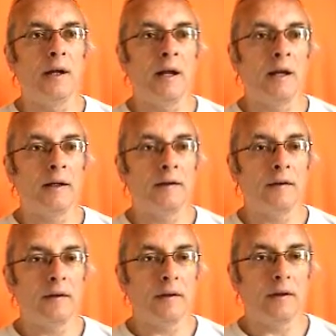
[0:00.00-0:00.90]
and
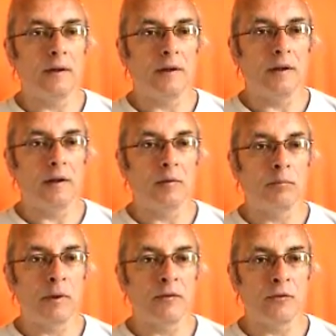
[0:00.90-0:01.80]

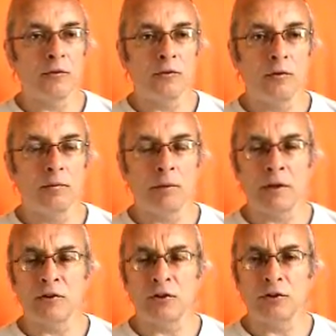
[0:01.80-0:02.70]
by
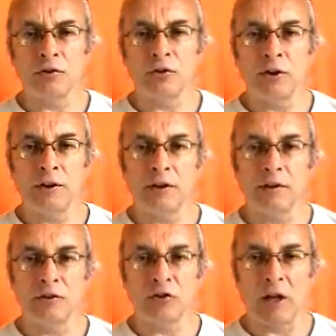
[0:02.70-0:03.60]

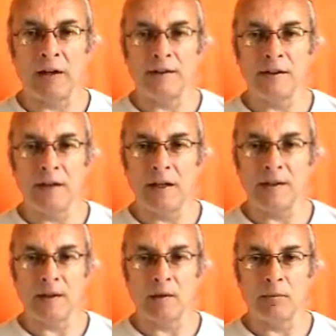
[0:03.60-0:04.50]
sheer chance he
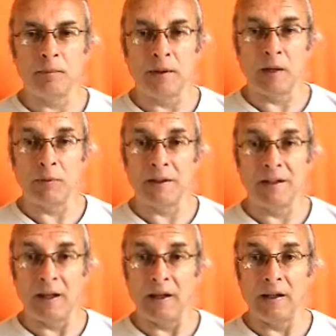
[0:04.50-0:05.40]
ends up becoming
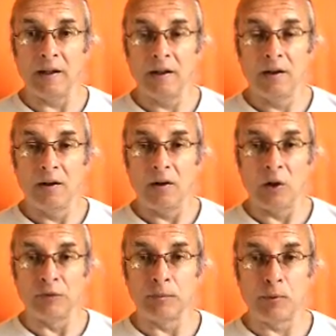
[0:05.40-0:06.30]
king
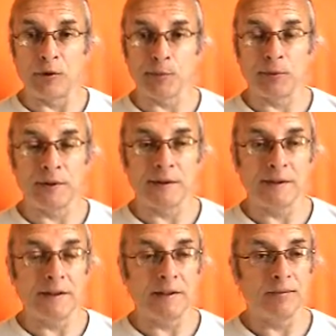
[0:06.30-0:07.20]
of a prosperous
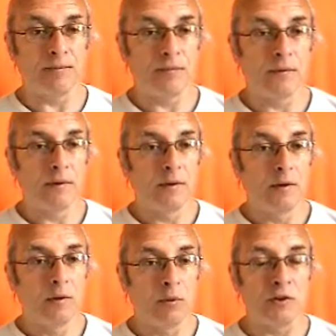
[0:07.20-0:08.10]
city,
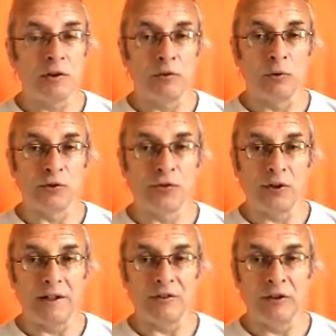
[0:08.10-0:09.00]
which he rules
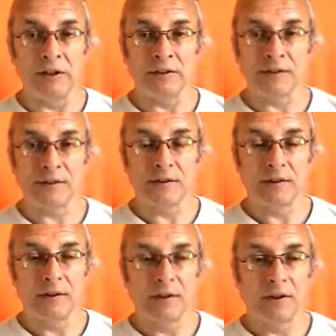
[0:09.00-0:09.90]
for 8 years,
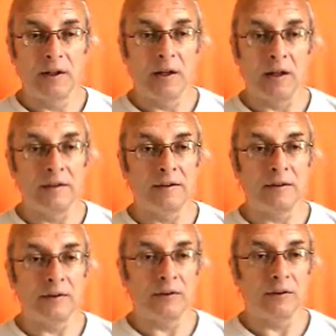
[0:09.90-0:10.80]

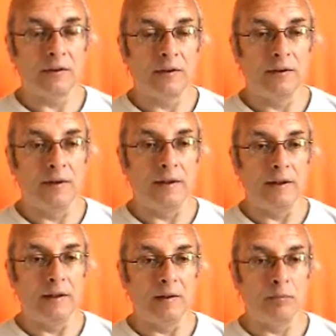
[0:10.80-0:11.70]
until
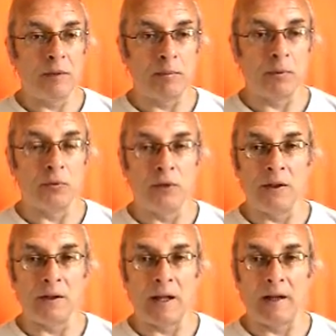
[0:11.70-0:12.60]
the people
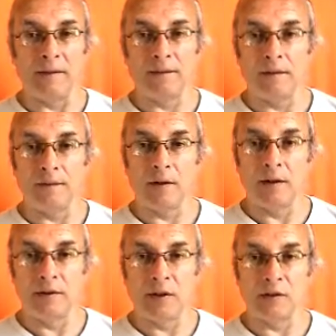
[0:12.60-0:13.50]
realise his
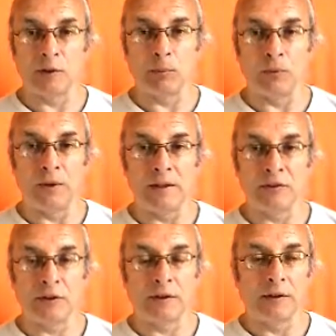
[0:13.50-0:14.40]
untouchable
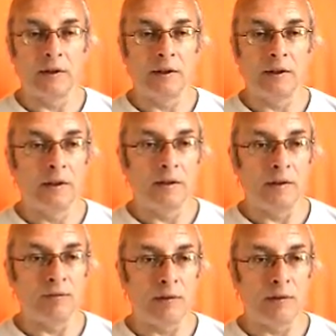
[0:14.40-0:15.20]
nature. They